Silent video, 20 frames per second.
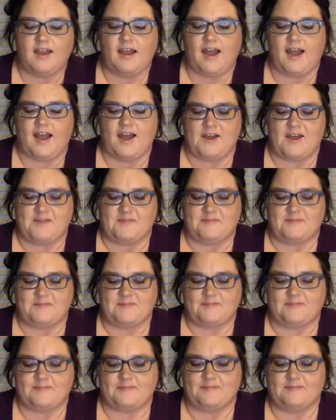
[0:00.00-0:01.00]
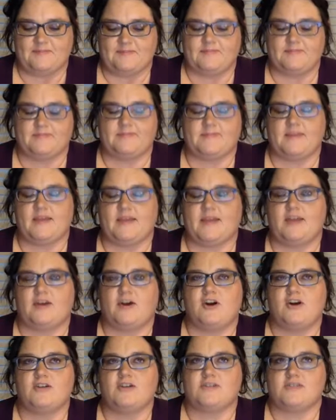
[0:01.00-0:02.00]
Um, and
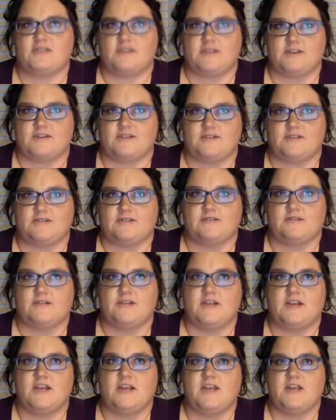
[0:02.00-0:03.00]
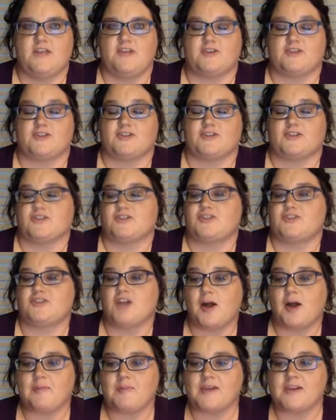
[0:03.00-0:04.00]
also, there's good
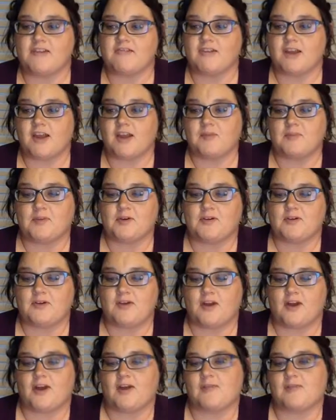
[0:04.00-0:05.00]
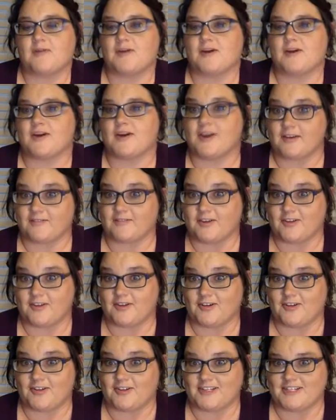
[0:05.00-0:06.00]
shopping around Pearl Harbor if you're
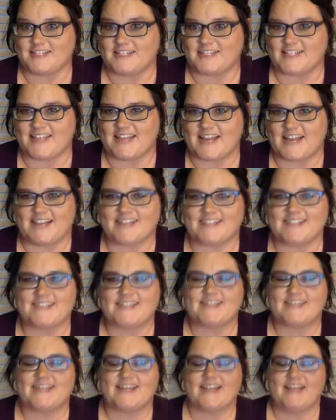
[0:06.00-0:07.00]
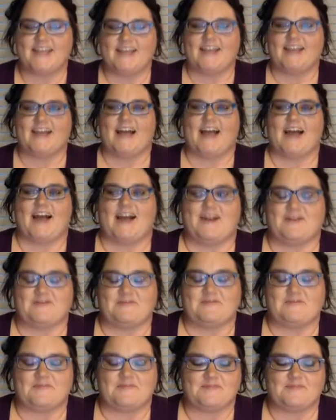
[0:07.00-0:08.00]
all into that.
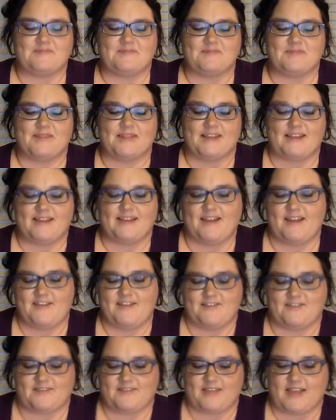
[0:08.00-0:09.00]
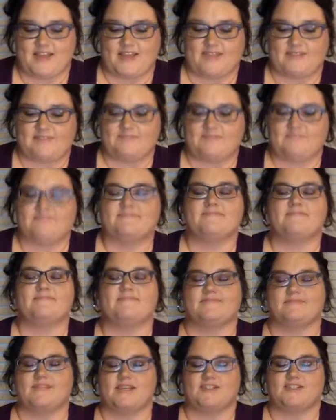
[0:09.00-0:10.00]
Um, but other than that,
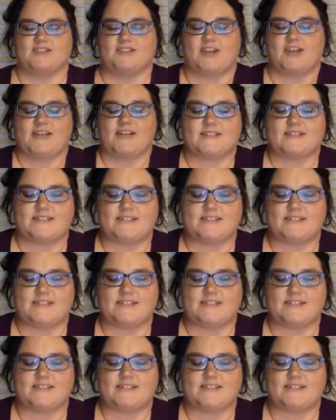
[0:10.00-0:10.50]
it's great.